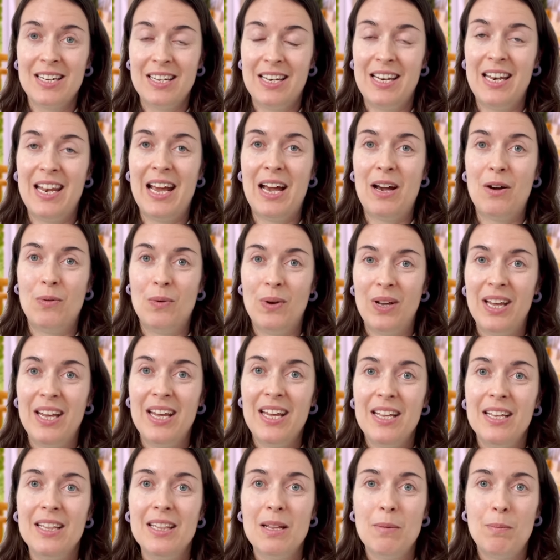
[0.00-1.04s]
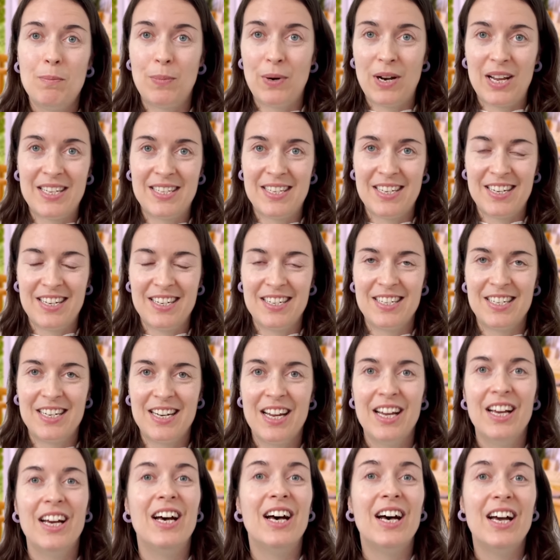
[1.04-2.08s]
now in the present.
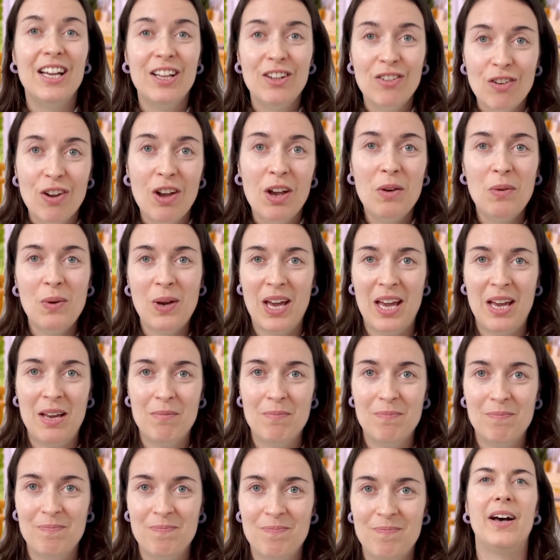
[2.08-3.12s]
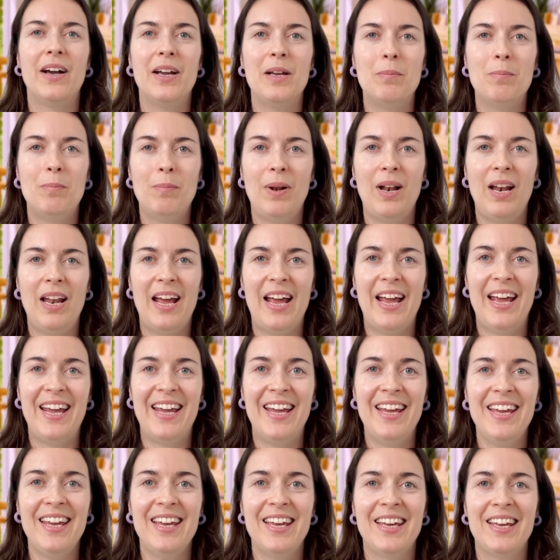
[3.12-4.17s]
I know him. I
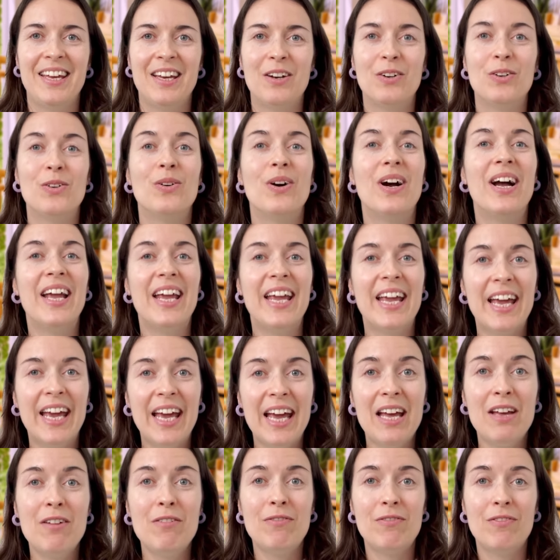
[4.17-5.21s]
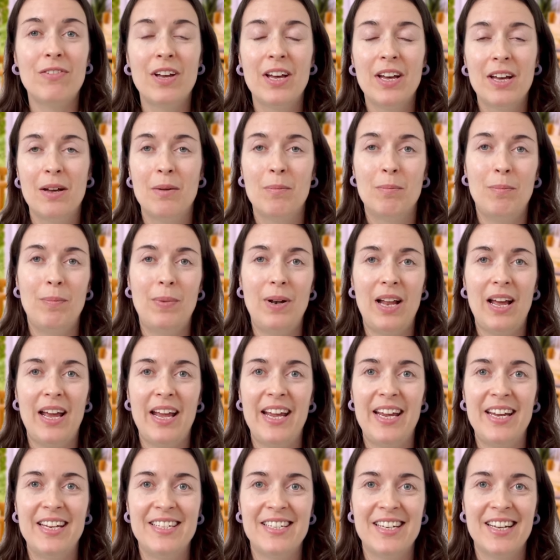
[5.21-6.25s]
play, or I have
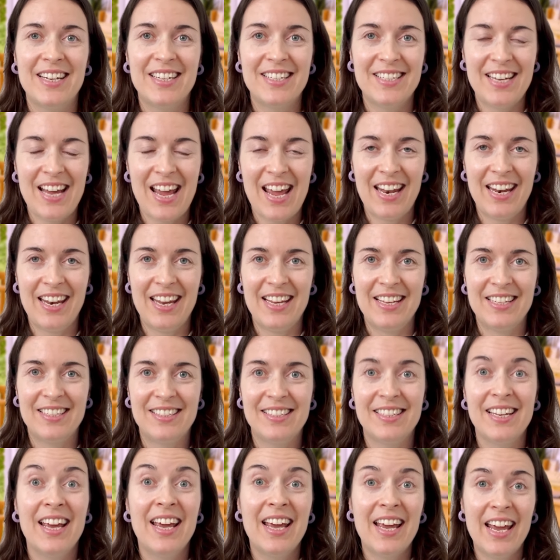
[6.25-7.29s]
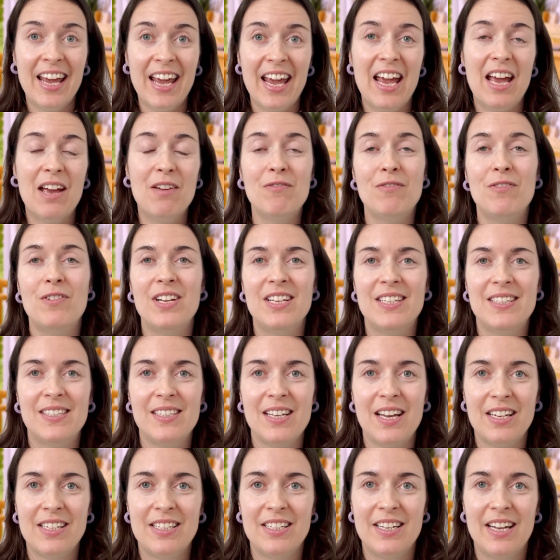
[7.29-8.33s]
played tennis every
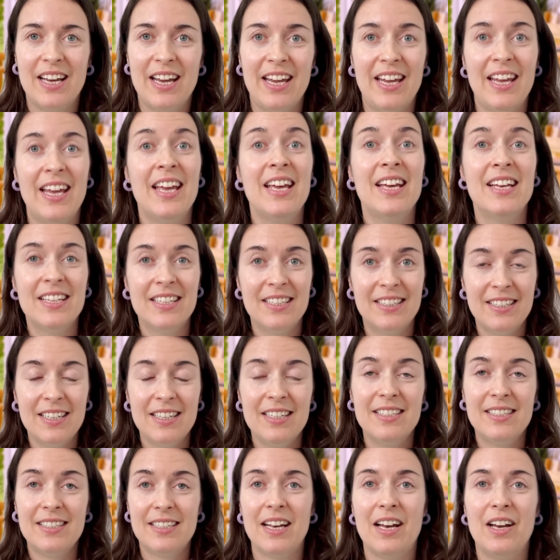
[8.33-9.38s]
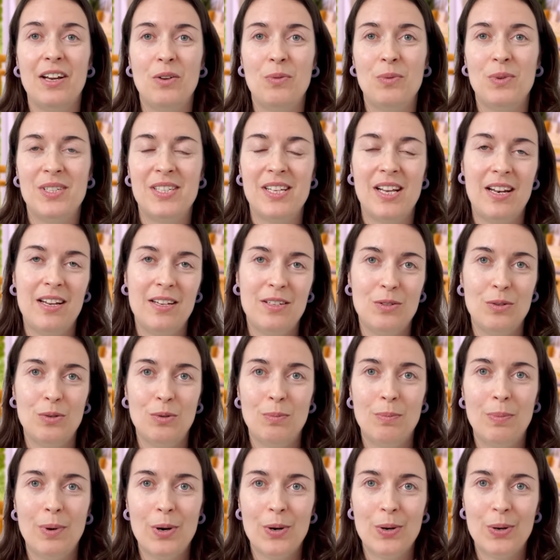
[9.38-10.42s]
Sunday since I was a little
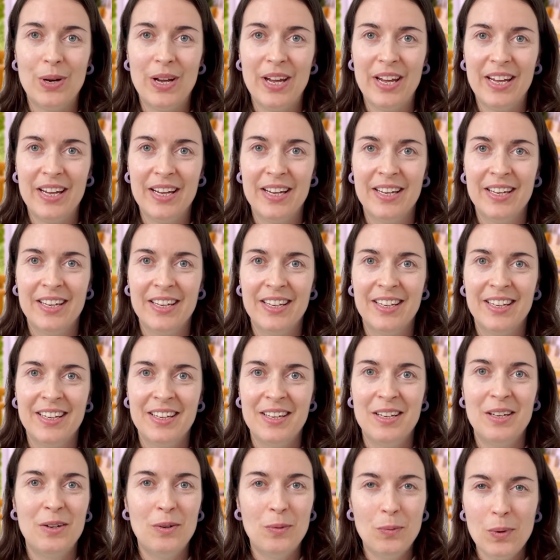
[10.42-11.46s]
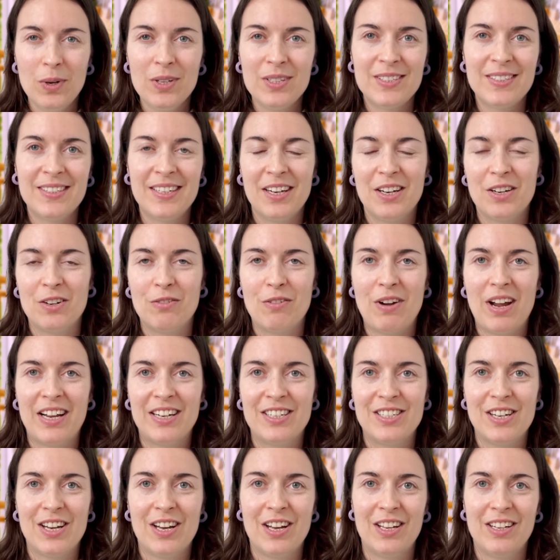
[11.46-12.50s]
boy. What's the
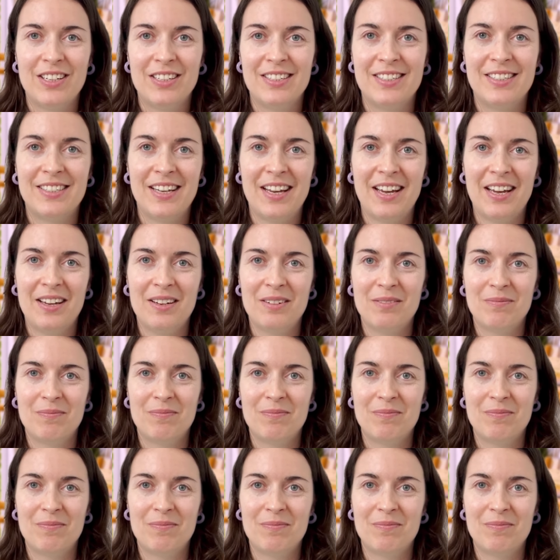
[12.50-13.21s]
correct answer?